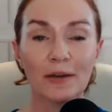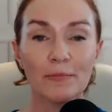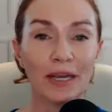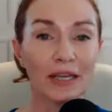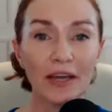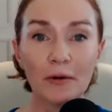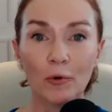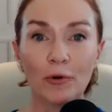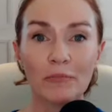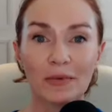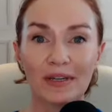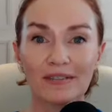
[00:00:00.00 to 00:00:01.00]
and make that
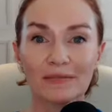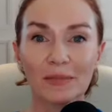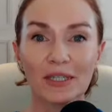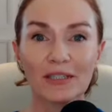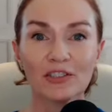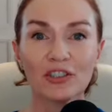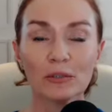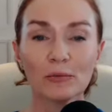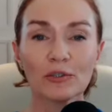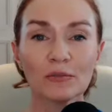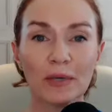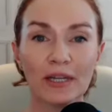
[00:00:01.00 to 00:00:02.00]
appointment, because she
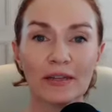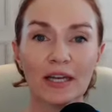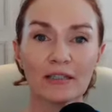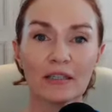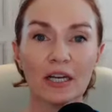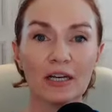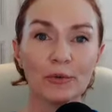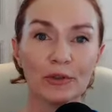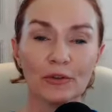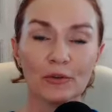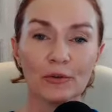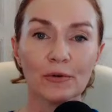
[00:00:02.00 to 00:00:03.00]
will spend that time
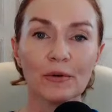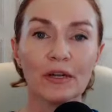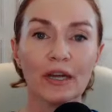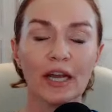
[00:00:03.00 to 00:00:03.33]
with you